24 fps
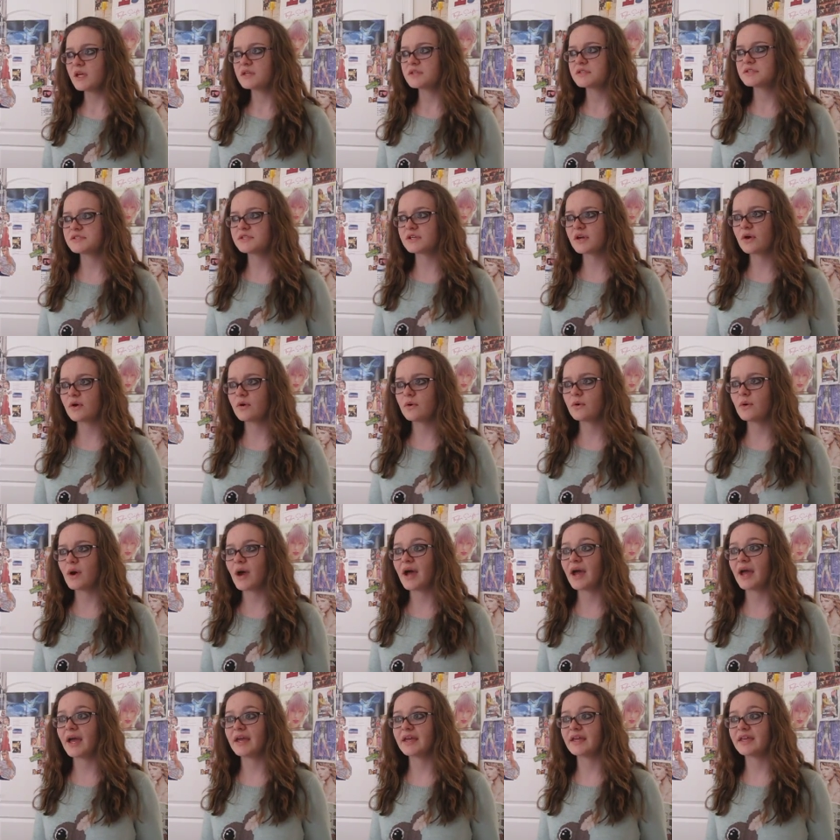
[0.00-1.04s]
So
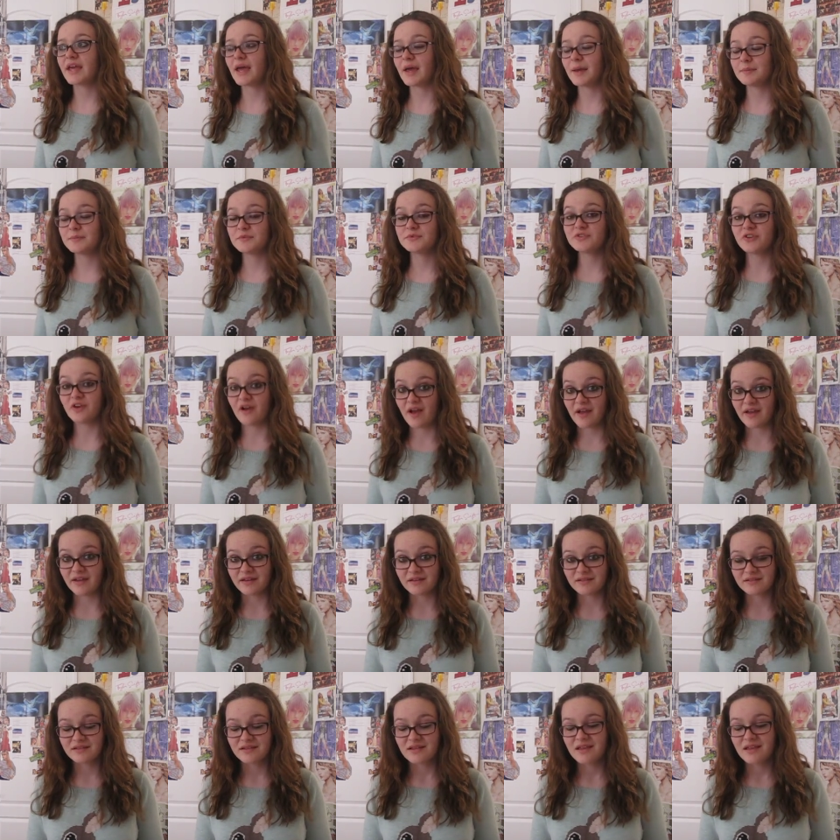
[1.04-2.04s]
I kept trying.